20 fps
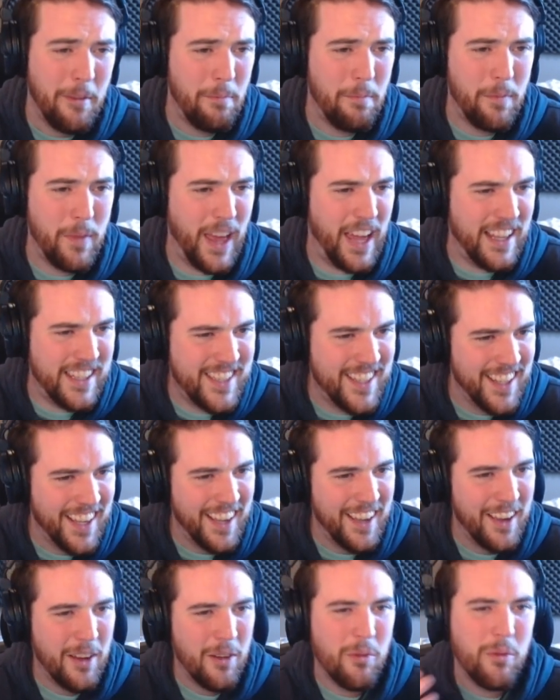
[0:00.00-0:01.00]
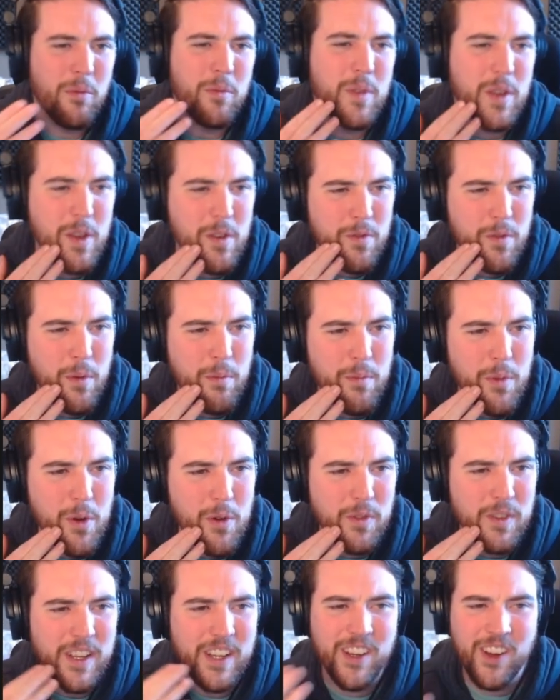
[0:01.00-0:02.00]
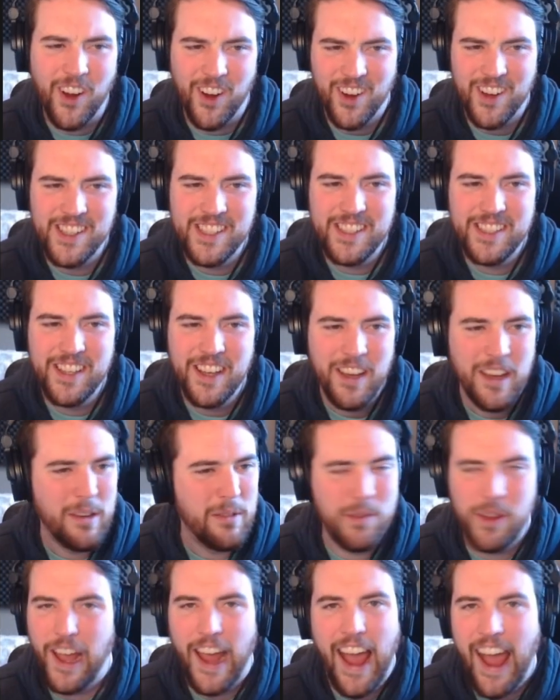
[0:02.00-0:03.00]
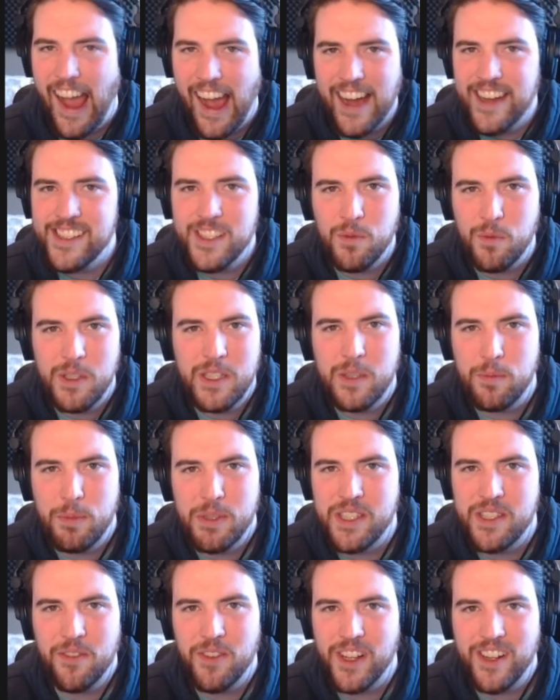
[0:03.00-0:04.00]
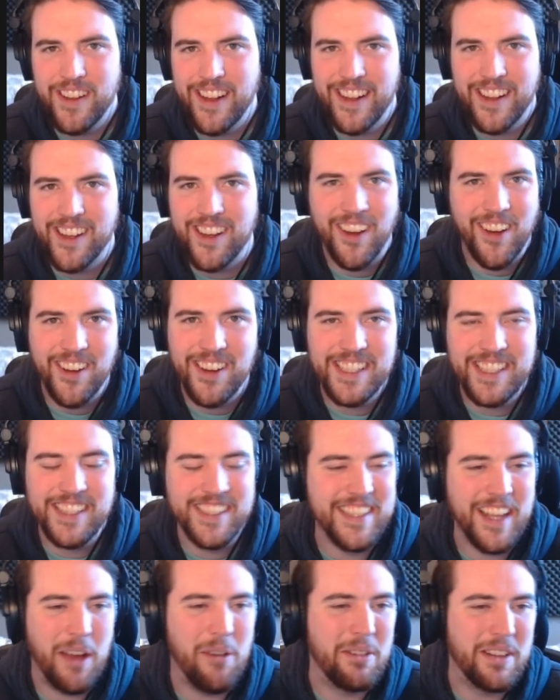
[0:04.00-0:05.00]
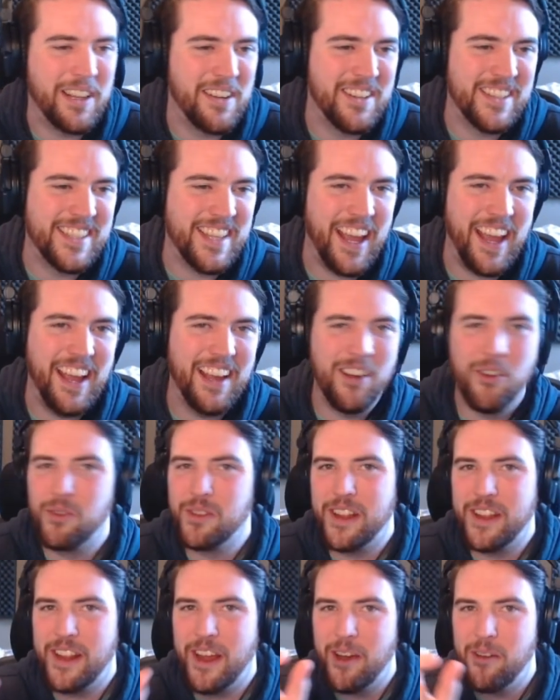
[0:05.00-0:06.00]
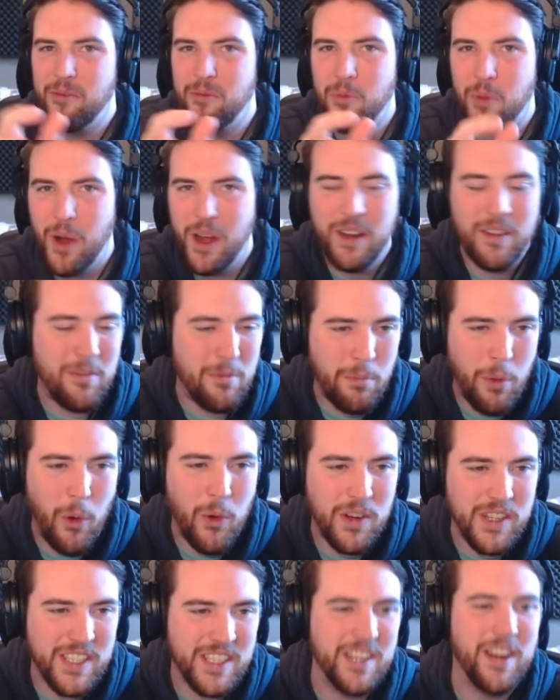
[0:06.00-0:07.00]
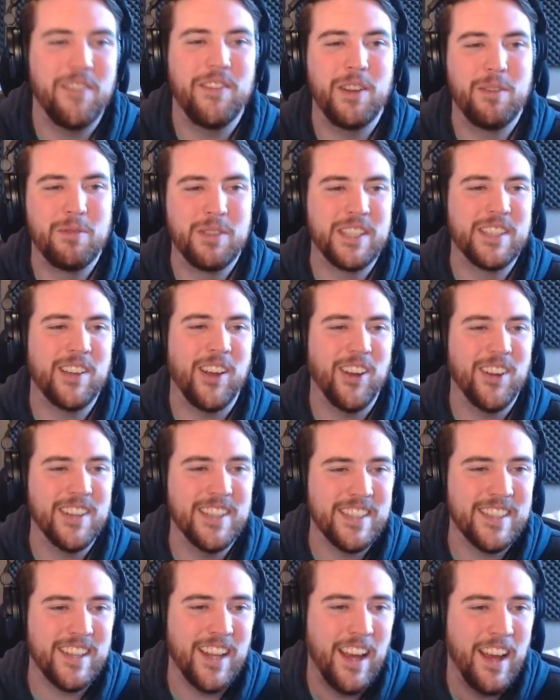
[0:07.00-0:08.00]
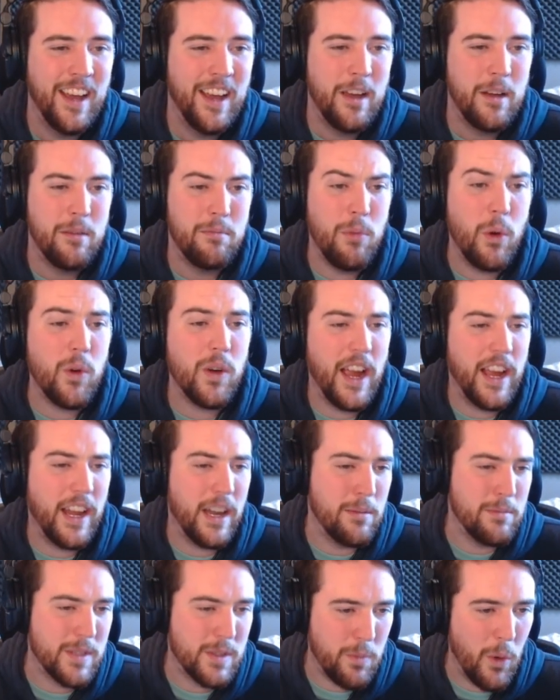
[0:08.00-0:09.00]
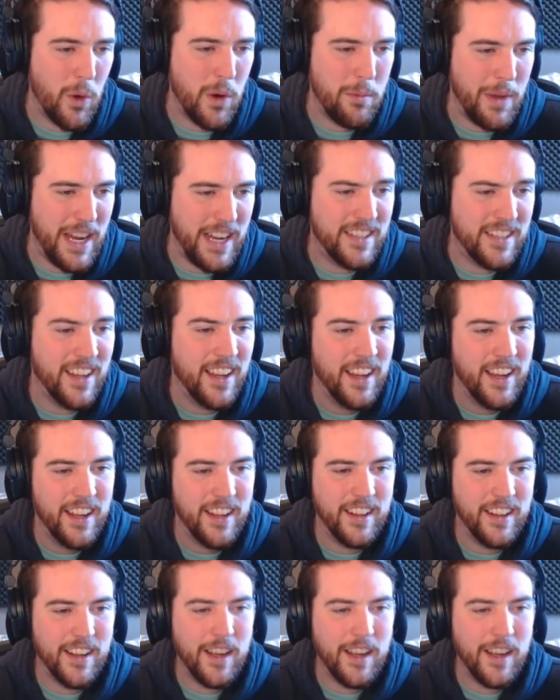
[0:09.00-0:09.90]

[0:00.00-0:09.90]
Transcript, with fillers: That's you've removed the curse. The ass was specifically the curse. Is that what they're saying? Only that one portion of it was cursed. More items, more meat. The